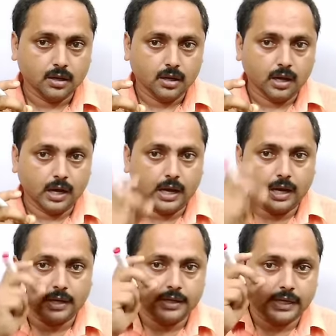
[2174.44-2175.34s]

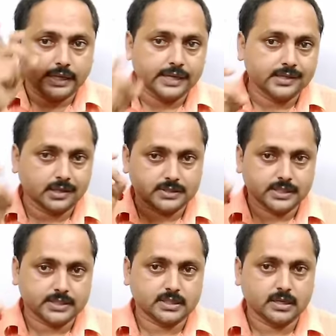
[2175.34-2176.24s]
and decrease
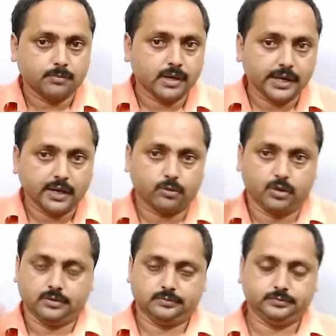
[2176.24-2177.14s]
oxidation number equal.
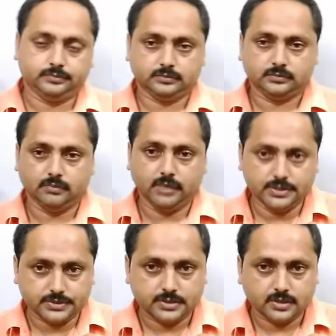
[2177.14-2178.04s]

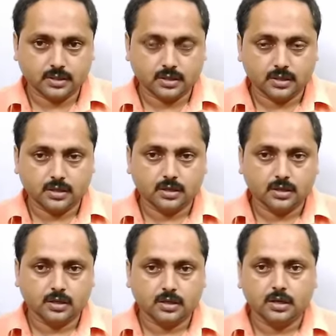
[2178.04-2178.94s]
Means
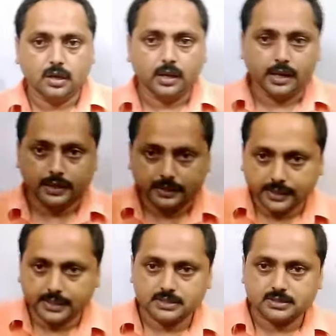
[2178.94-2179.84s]

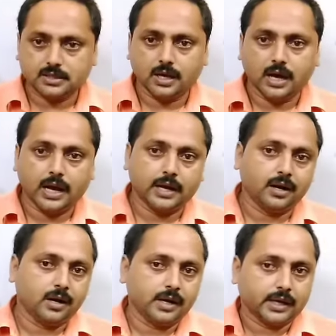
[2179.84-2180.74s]
increase
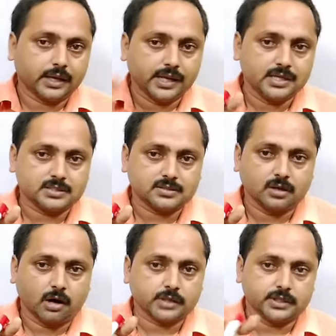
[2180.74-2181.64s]
and decrease
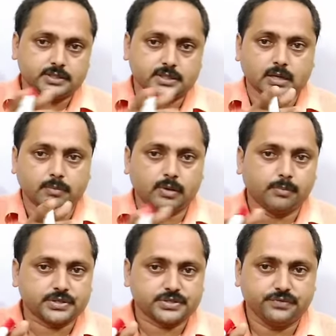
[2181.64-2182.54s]
oxidation number
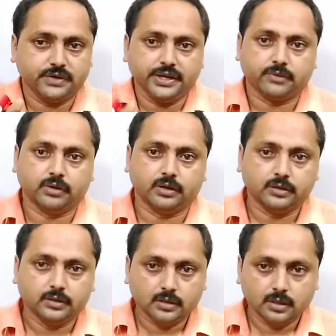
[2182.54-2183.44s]
must be equal.
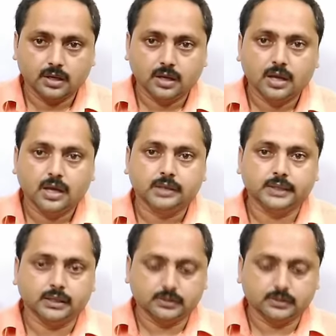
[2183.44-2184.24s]
Then